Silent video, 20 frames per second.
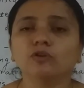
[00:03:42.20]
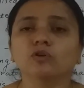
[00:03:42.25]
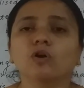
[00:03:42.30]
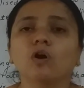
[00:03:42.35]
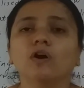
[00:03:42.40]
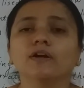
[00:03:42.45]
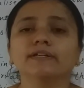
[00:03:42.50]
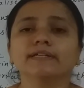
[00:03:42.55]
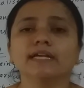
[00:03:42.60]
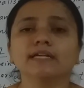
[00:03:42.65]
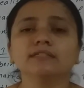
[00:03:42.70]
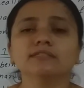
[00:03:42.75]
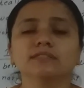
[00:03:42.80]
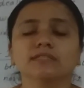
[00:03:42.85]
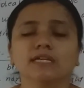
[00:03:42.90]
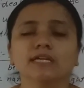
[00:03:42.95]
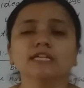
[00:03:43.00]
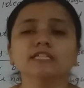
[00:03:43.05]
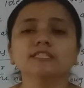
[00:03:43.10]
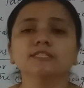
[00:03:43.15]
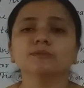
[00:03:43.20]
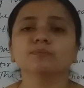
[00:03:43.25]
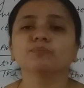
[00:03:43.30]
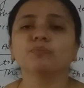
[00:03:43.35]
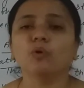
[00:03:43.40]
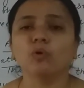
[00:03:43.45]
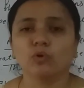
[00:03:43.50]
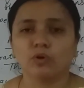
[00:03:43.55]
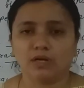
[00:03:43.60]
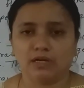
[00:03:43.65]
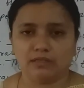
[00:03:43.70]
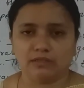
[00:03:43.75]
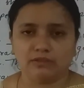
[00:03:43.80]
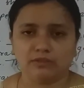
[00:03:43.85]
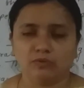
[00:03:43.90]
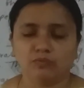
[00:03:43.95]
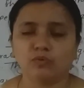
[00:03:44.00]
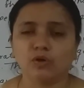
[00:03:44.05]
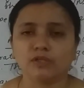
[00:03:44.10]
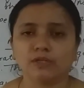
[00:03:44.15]
context is spoken.
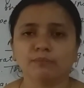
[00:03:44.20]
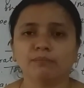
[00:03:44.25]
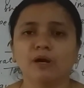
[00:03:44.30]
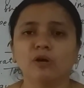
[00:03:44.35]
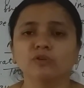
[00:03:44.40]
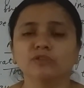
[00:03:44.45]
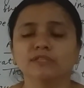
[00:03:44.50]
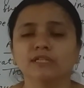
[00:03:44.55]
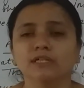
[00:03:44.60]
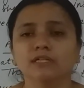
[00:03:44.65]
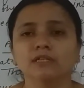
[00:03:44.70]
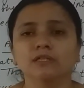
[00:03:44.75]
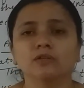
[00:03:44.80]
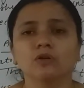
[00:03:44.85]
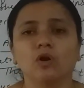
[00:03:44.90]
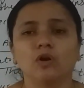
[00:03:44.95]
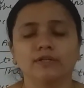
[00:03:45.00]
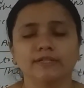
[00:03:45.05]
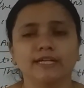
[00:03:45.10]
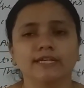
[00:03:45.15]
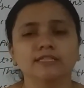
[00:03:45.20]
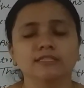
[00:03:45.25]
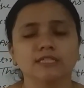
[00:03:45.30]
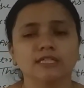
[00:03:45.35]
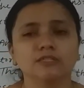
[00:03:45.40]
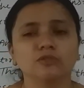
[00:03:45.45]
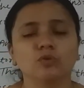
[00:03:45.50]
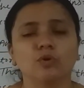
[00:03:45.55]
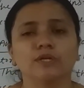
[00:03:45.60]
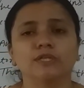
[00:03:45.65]
What about the context is